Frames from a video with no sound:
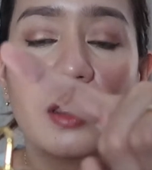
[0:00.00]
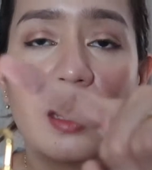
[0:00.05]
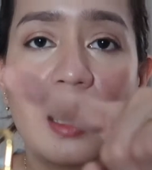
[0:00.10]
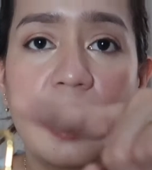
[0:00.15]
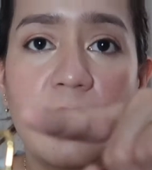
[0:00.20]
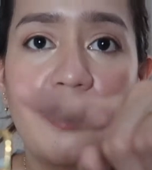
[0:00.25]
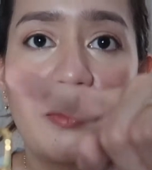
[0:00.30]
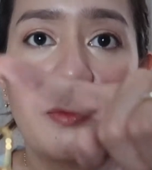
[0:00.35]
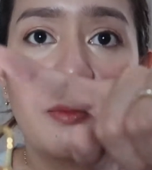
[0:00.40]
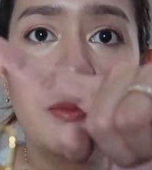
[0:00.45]

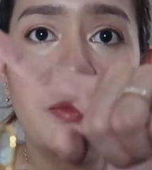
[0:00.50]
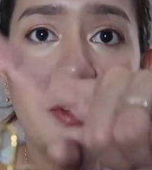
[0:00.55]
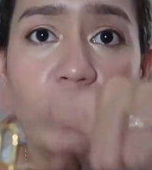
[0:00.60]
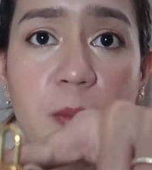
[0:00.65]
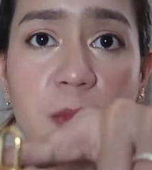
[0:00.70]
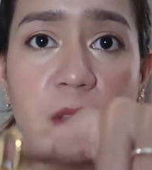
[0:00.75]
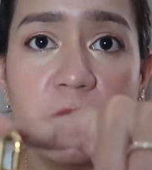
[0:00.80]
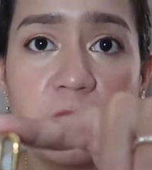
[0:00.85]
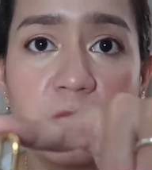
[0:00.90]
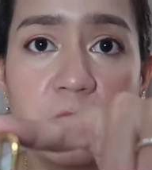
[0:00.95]
na
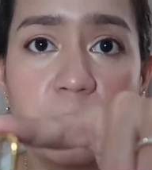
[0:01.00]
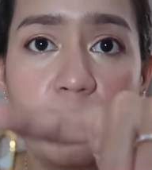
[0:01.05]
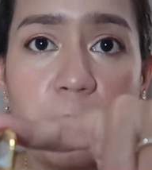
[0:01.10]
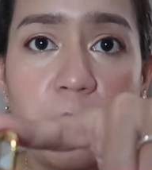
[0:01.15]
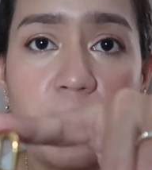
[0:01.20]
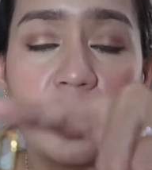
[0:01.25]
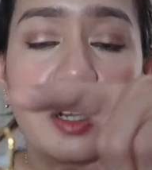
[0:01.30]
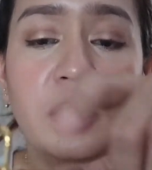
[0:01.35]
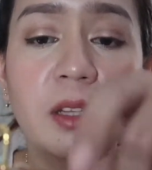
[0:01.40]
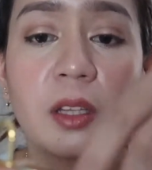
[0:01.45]
from this
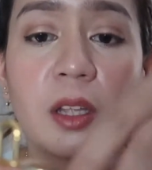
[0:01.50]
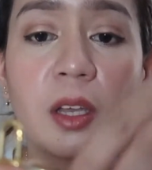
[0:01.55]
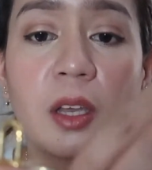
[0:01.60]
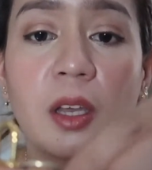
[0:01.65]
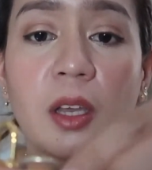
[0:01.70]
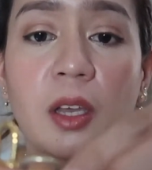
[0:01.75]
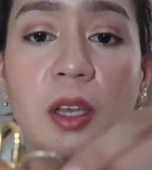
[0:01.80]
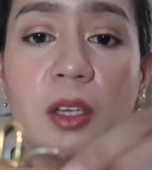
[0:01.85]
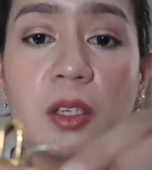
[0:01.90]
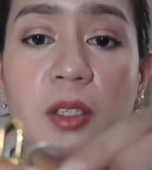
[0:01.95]
part.
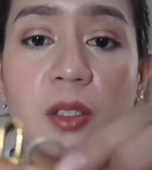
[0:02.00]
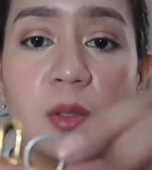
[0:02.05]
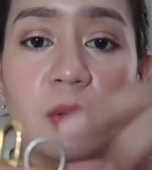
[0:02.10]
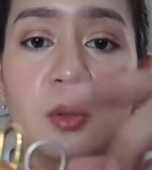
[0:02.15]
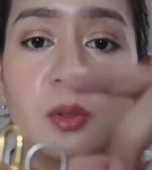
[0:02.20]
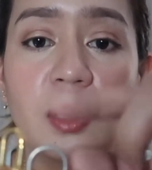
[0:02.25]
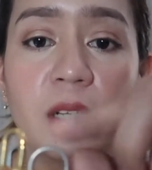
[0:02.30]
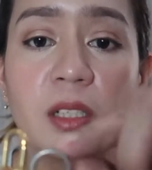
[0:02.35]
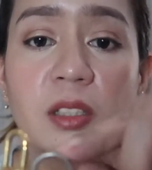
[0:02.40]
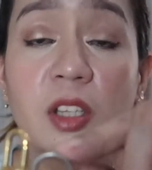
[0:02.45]
So
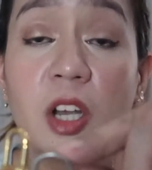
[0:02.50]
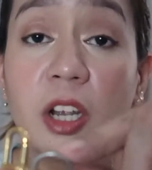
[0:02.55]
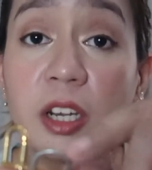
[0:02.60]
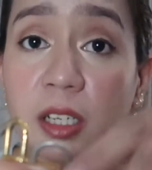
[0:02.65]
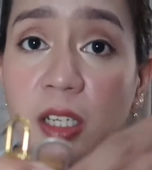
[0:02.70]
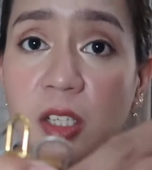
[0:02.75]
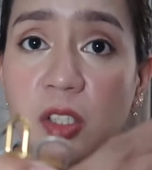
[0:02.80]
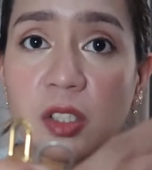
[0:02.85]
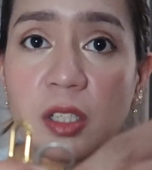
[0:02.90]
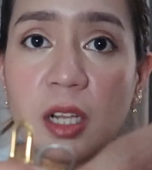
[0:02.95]

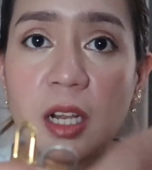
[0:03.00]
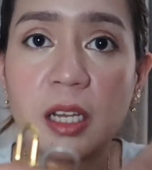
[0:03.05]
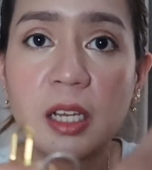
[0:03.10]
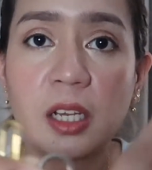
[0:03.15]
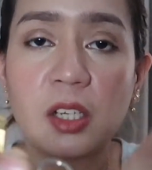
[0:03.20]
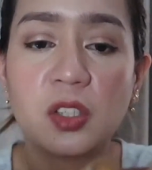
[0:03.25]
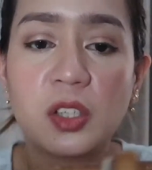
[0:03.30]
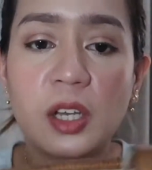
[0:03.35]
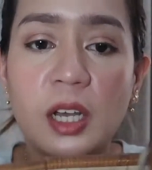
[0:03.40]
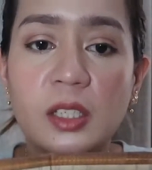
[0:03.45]
nag-tarnish talaga
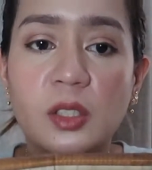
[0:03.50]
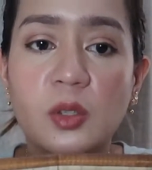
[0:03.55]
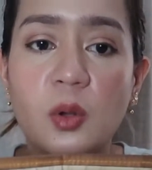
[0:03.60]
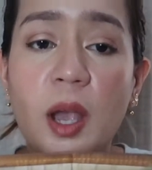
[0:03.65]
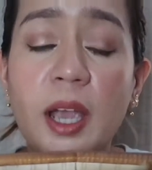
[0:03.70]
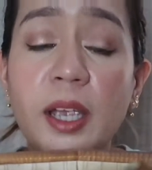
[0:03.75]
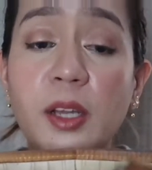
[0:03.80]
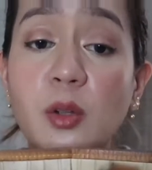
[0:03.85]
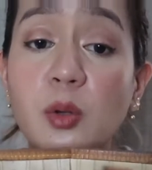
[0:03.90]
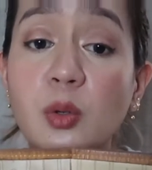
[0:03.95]
siya. So
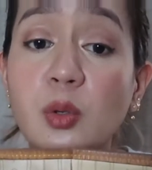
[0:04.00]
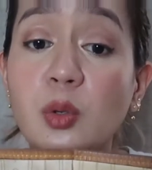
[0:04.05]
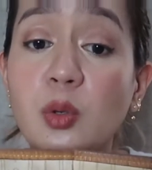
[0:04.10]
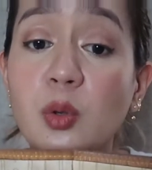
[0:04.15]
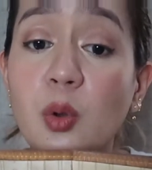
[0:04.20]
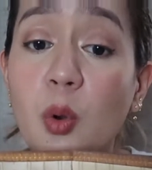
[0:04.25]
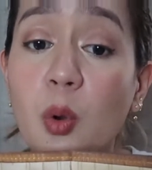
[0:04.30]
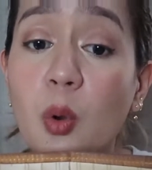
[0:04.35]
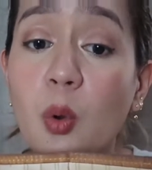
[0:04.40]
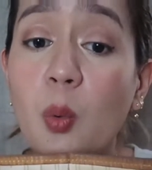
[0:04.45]
I don't
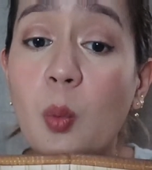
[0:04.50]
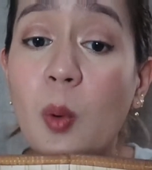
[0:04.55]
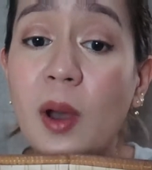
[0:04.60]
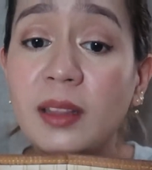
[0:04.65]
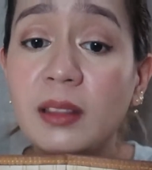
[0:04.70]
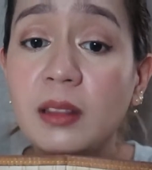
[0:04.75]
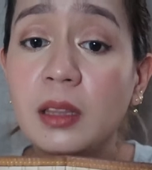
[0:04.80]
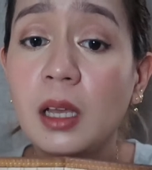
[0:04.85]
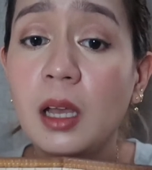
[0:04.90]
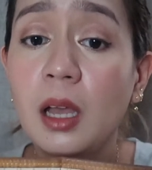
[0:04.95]
know
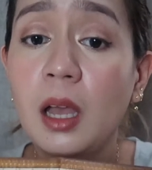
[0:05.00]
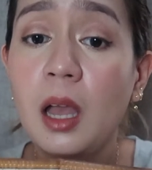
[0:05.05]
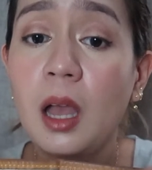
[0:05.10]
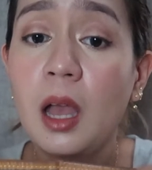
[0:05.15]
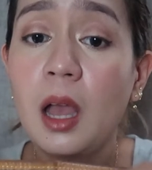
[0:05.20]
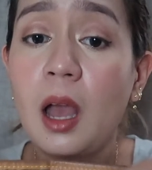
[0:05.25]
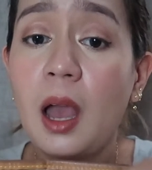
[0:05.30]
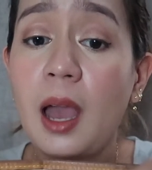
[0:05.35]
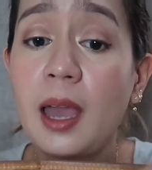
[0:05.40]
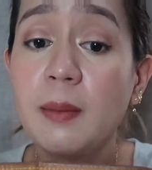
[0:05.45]
what
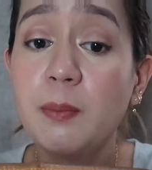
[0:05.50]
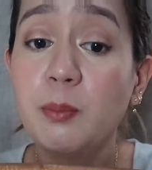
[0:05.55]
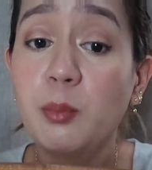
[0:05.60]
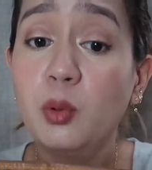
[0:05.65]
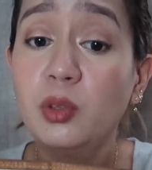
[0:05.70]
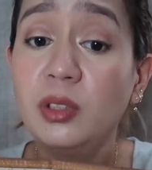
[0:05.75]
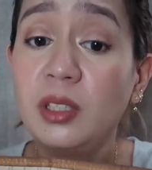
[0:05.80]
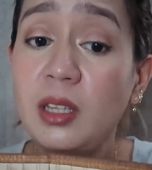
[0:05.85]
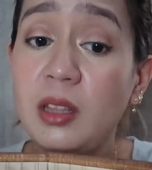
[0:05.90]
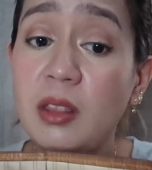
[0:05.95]
I
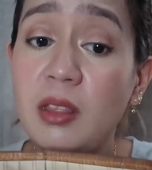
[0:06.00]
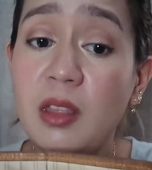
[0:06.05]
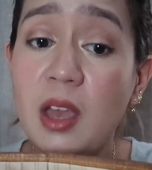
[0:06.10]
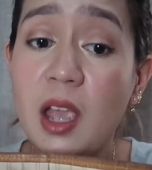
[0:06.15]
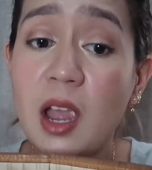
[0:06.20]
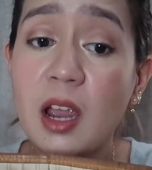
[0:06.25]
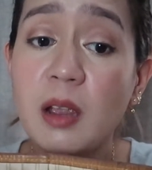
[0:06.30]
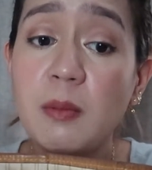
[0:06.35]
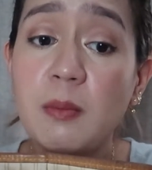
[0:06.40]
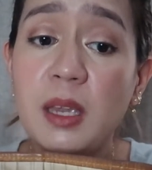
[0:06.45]
put in
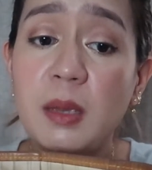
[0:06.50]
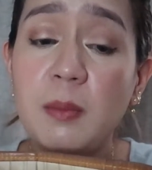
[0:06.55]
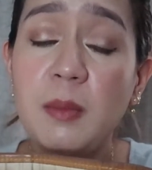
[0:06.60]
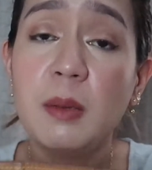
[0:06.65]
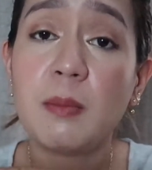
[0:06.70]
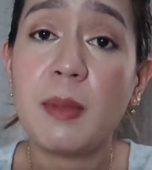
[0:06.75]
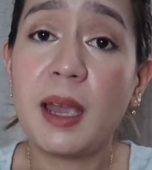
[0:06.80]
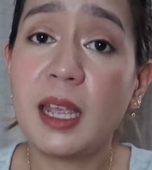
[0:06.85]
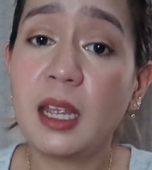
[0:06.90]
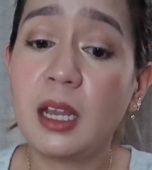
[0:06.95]
there,
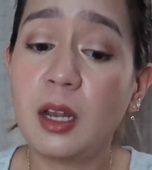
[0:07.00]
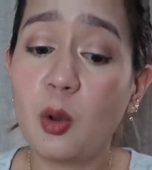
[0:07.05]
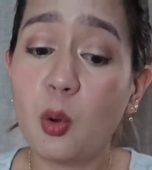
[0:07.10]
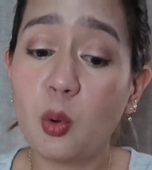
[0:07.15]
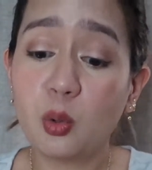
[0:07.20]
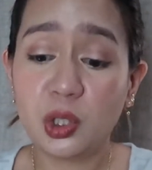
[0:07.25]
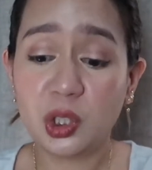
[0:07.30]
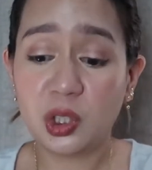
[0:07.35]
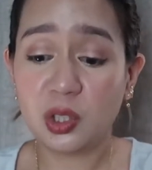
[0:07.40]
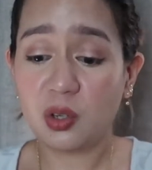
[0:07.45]
maybe my
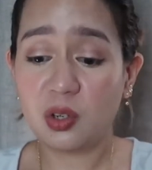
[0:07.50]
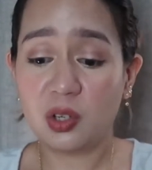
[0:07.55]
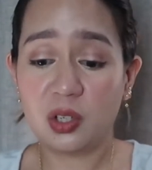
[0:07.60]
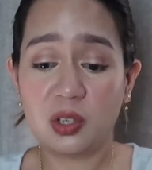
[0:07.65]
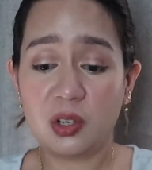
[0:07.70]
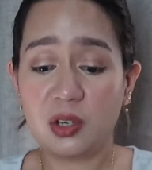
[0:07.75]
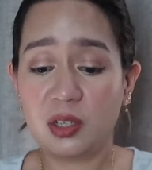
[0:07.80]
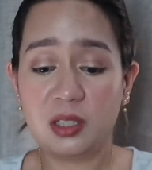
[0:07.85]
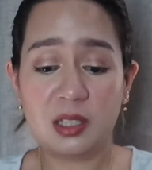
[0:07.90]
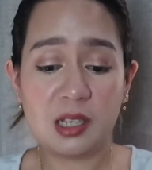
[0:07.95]
lotion
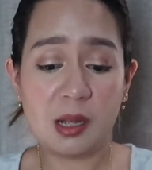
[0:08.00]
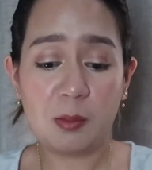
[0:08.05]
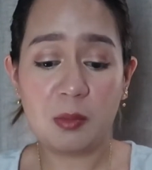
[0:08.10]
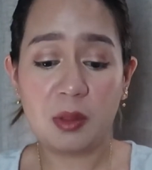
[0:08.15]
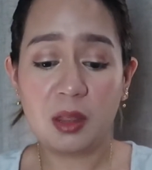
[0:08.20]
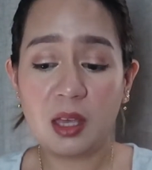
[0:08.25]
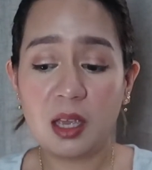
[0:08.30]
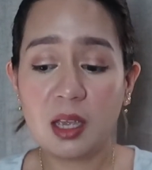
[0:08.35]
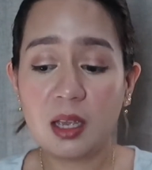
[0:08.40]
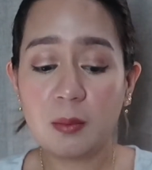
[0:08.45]
or
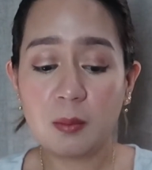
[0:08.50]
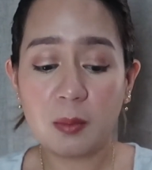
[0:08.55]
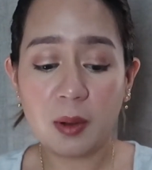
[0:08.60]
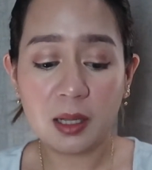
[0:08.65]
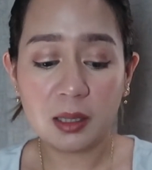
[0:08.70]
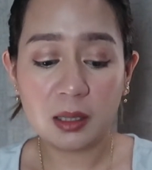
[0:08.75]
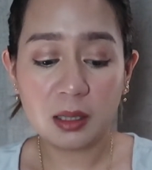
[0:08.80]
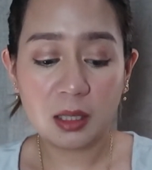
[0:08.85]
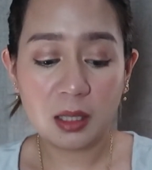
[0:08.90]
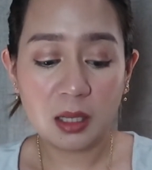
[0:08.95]
something,
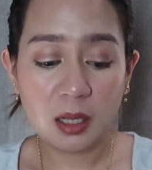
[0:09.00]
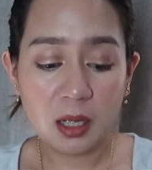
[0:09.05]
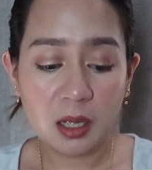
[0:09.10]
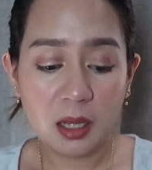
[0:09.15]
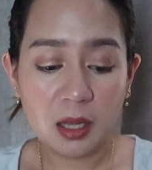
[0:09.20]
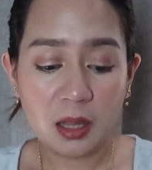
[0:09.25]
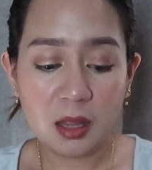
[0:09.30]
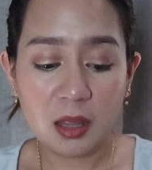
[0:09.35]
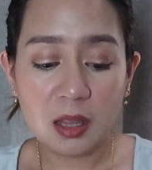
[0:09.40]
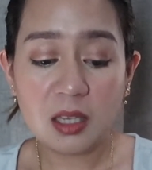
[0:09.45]
but
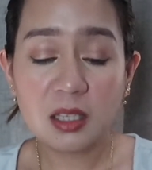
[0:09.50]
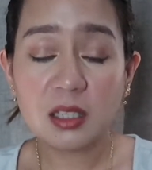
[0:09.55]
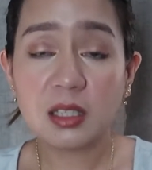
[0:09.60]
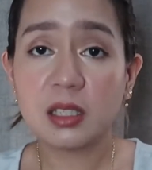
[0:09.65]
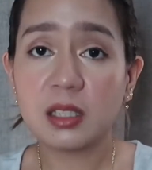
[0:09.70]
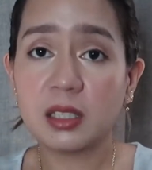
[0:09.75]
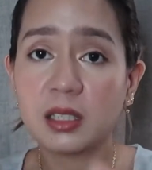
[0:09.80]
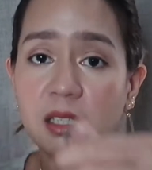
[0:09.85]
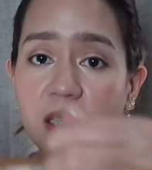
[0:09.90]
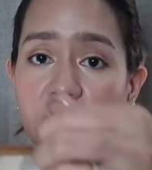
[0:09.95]

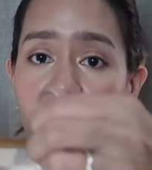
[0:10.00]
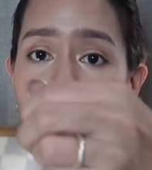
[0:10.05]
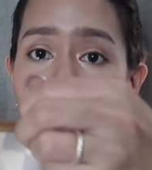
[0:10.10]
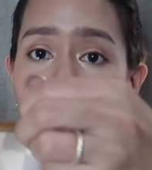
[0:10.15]
this